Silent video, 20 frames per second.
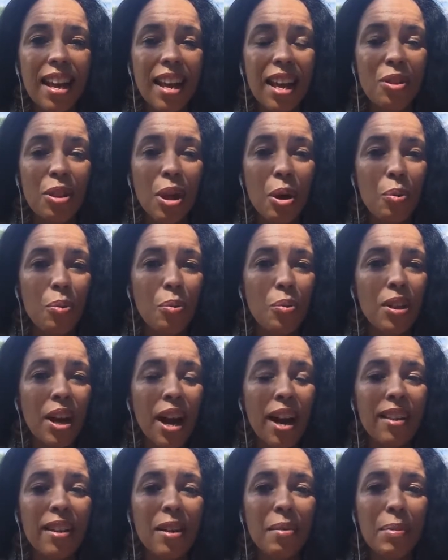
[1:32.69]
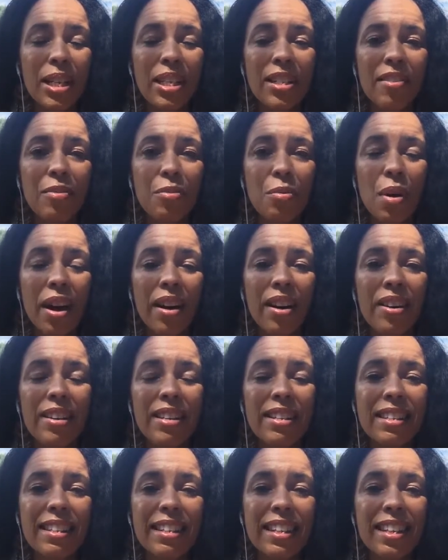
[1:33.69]
The element of water
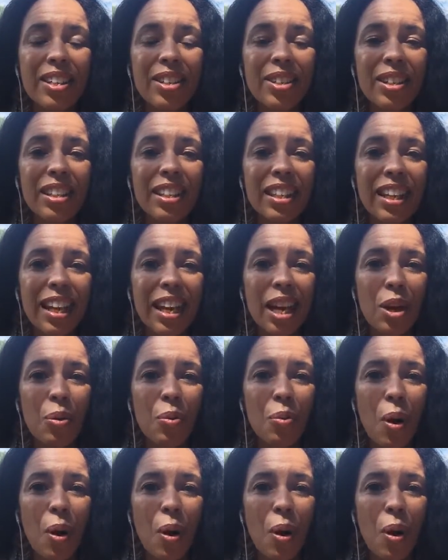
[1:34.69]
is literally